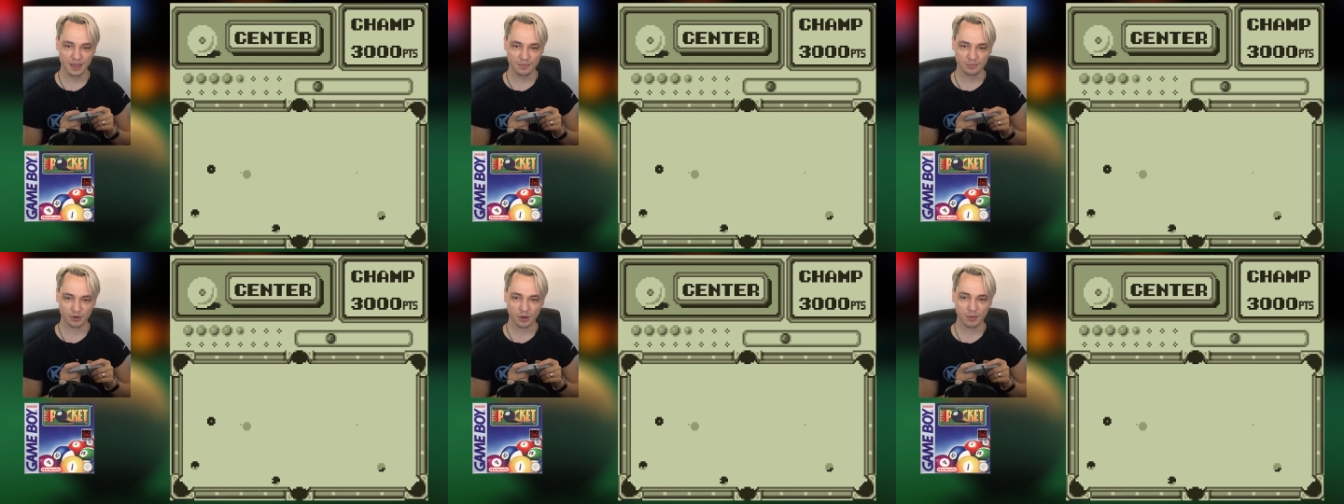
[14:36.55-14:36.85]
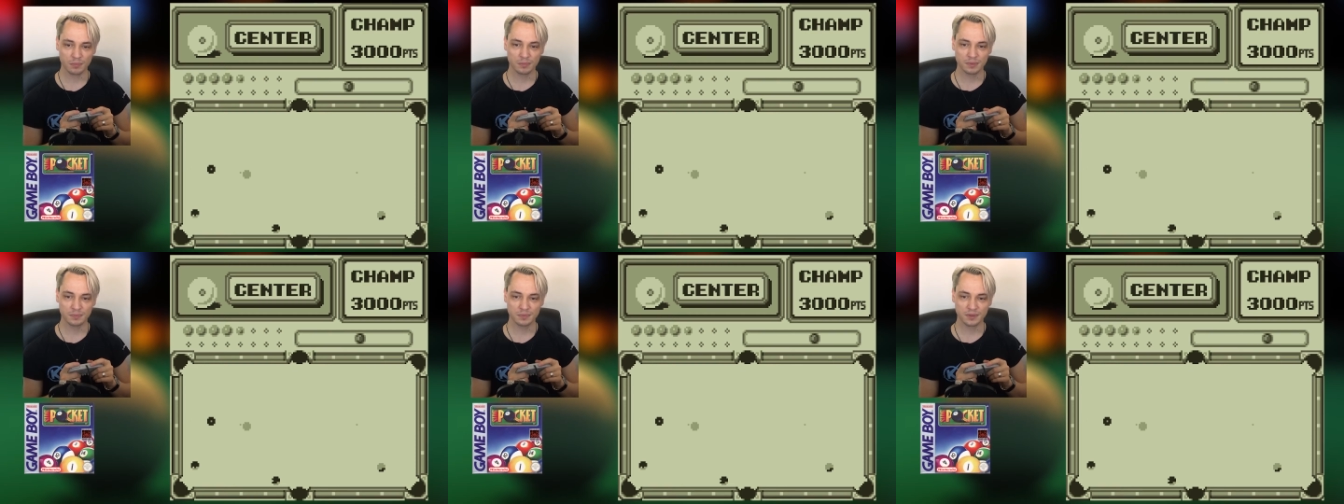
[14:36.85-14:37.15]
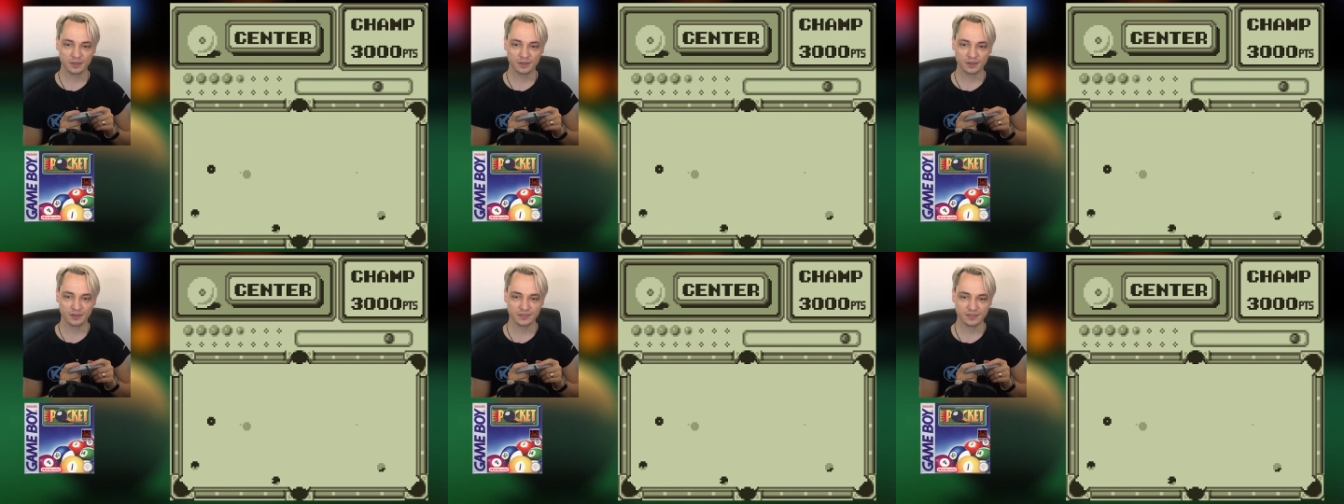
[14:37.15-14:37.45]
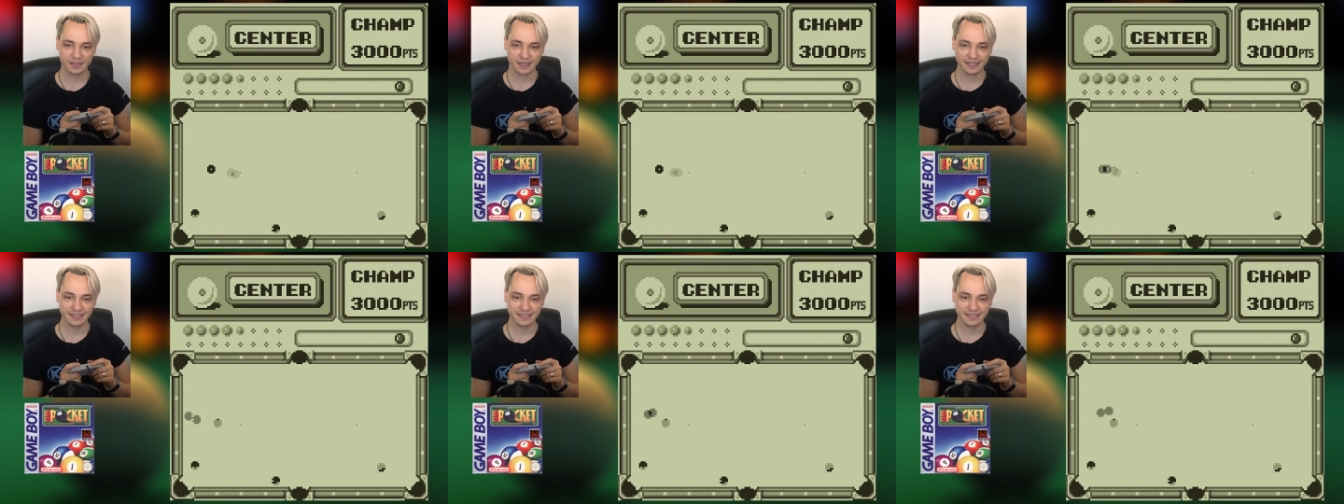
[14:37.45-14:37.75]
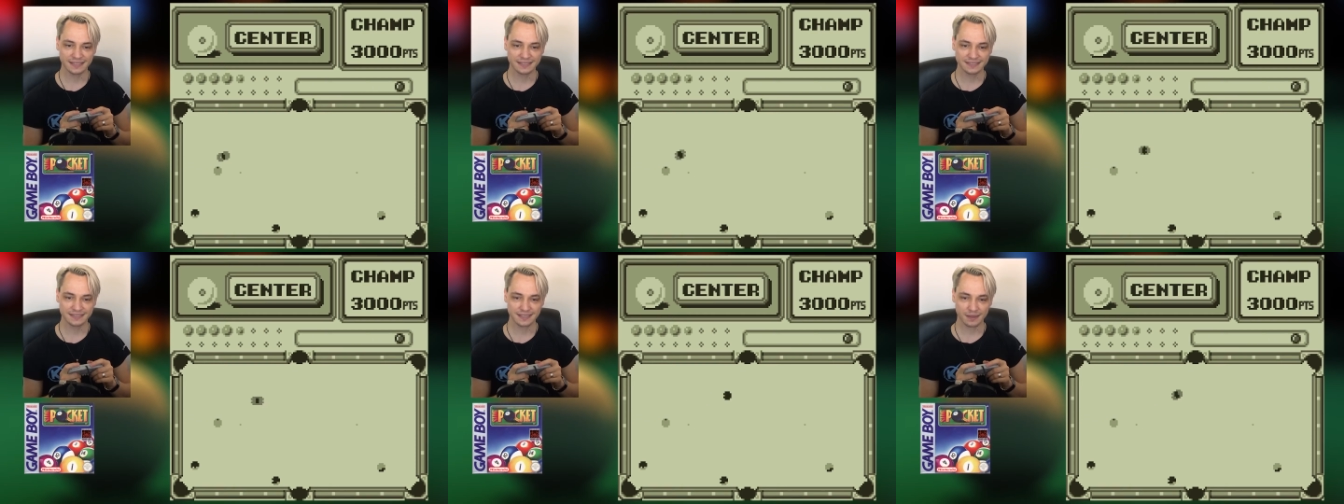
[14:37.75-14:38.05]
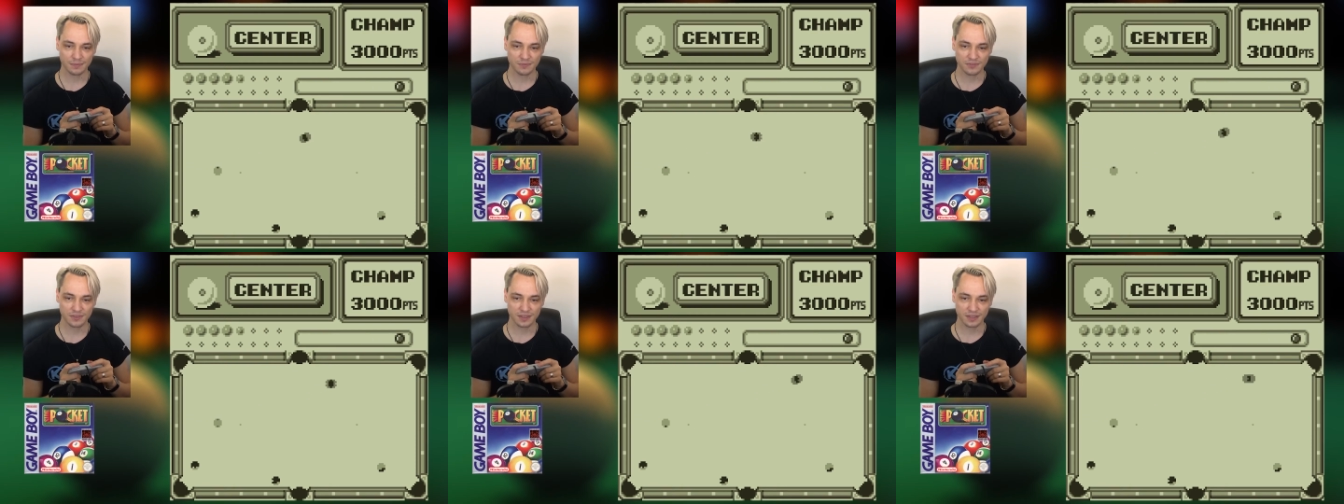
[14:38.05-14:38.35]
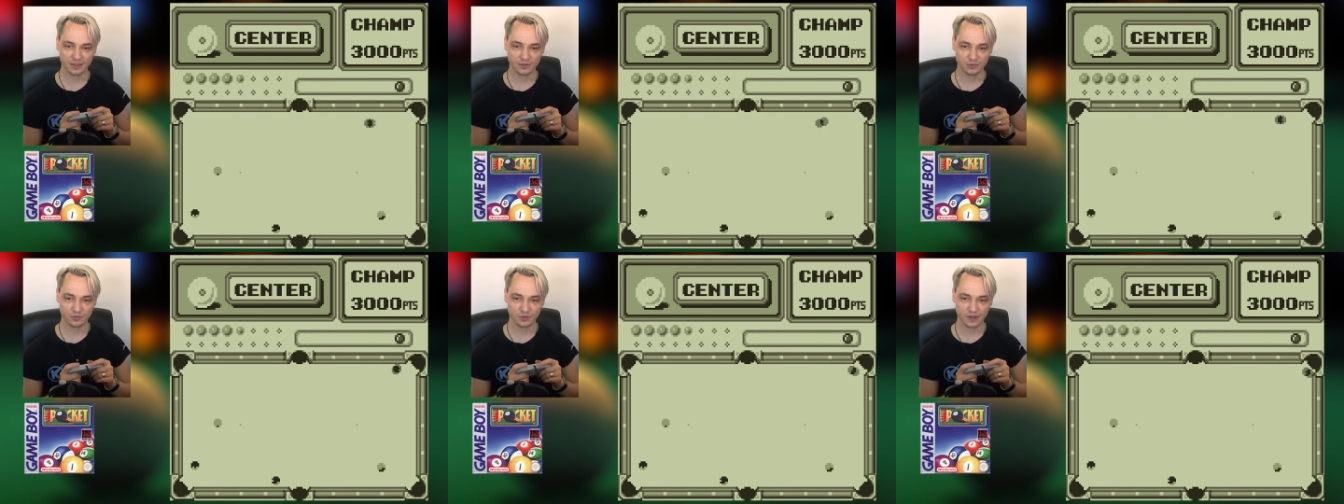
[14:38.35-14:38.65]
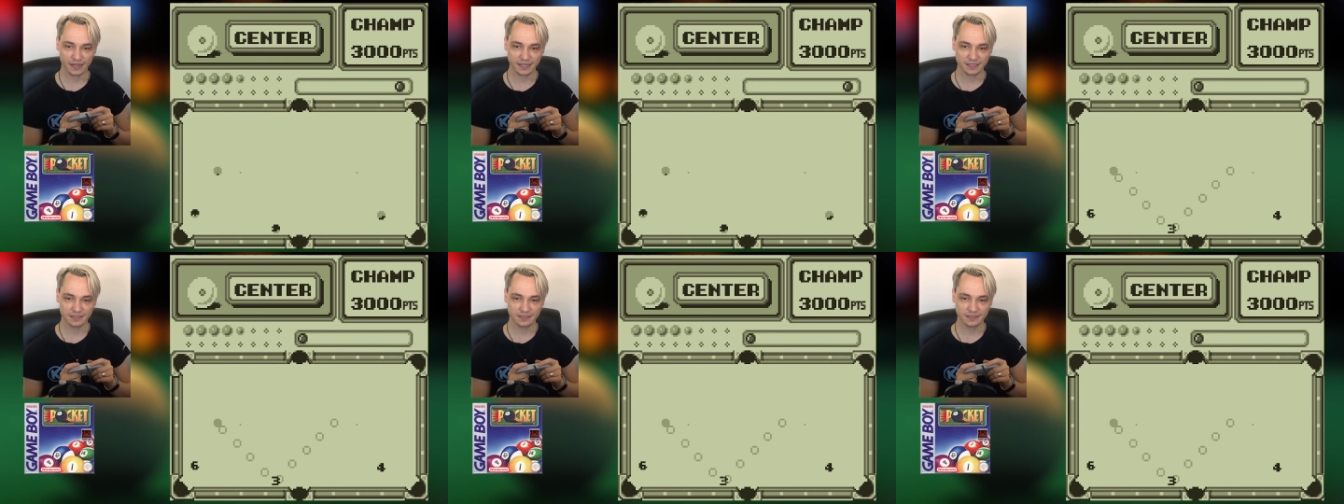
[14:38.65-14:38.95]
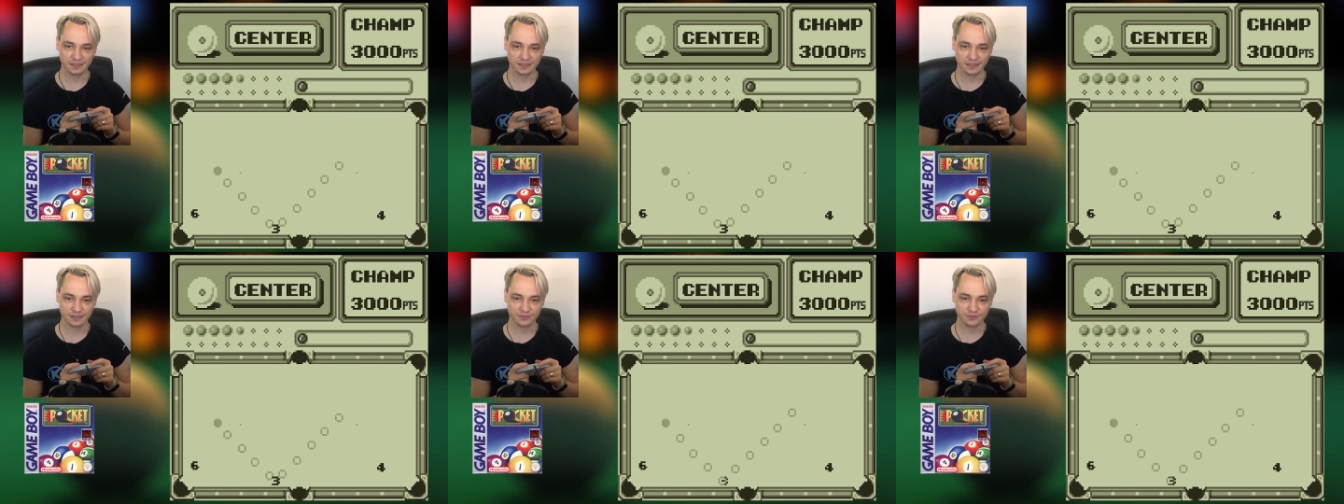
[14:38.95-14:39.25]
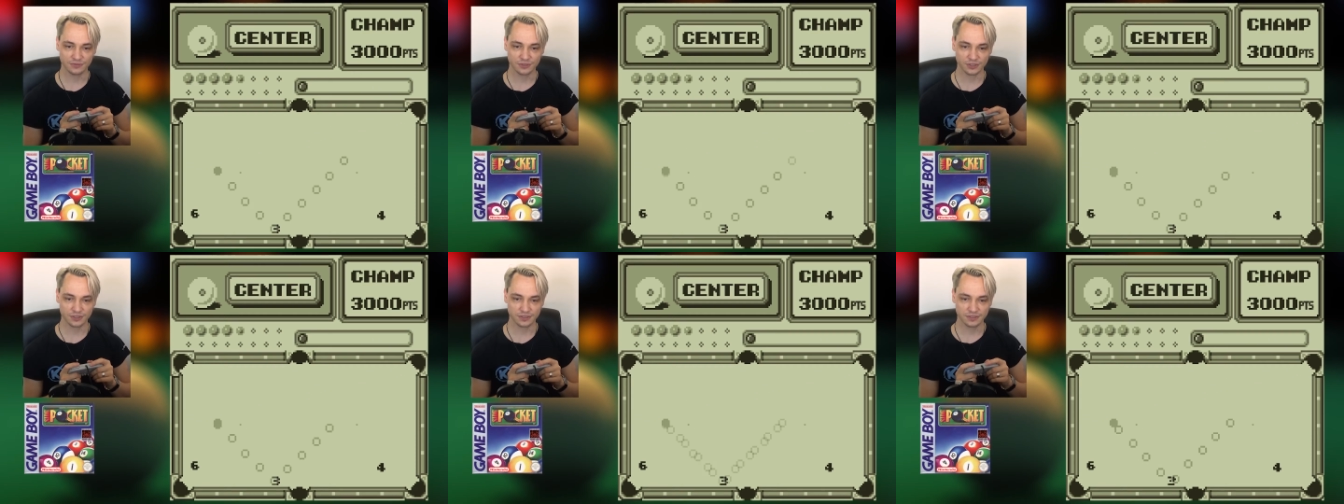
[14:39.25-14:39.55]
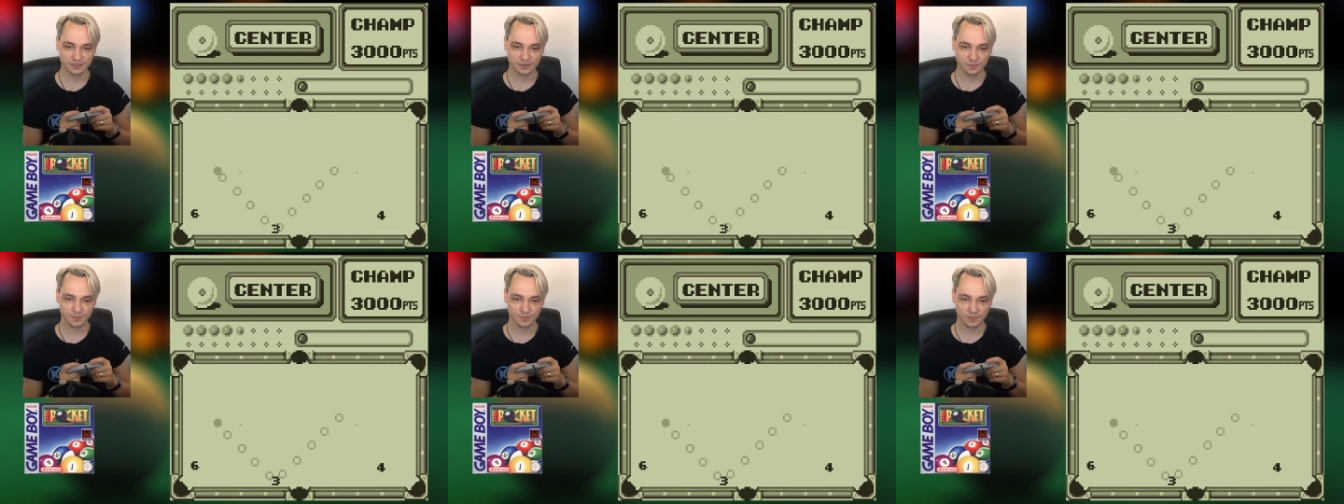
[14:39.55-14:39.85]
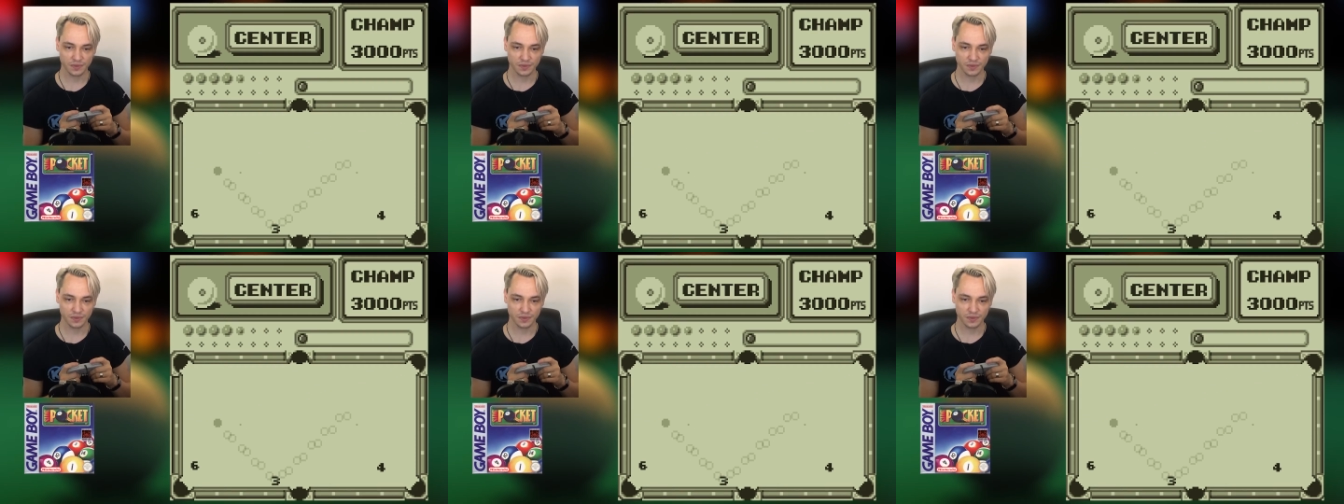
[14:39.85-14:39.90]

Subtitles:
probably because I did something right first.